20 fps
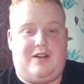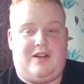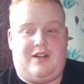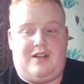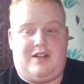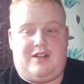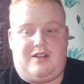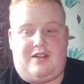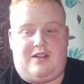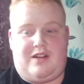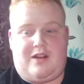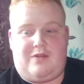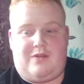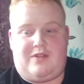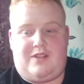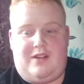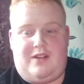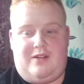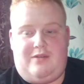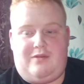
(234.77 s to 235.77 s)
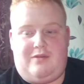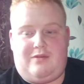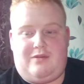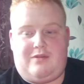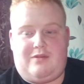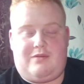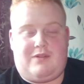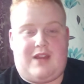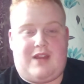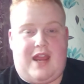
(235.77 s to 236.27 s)
you know to
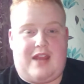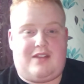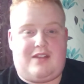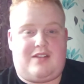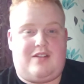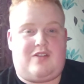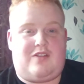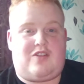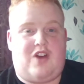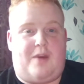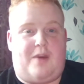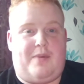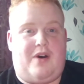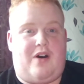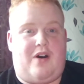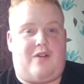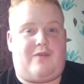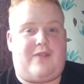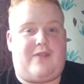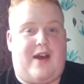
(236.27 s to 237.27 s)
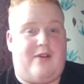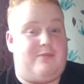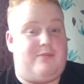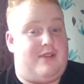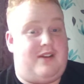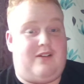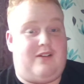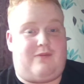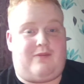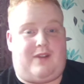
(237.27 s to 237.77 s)
get into the top half, that would be
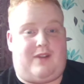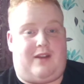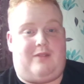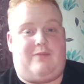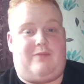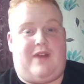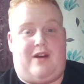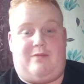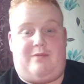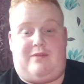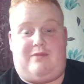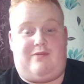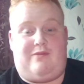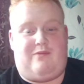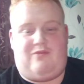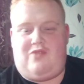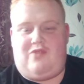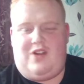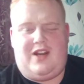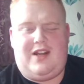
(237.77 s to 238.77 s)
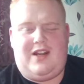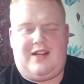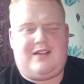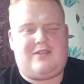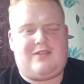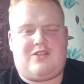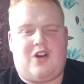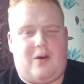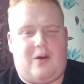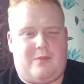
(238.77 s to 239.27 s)
lovely. That would be really
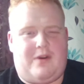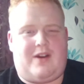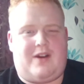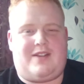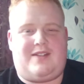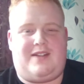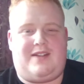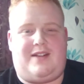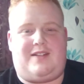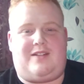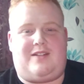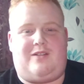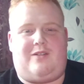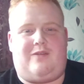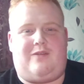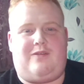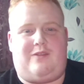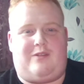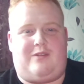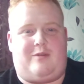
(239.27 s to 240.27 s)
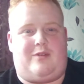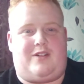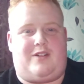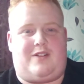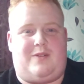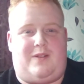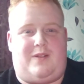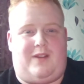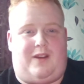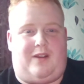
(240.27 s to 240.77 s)
top my season off if I'm honest
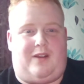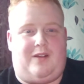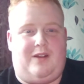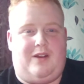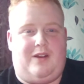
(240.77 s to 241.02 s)
with you.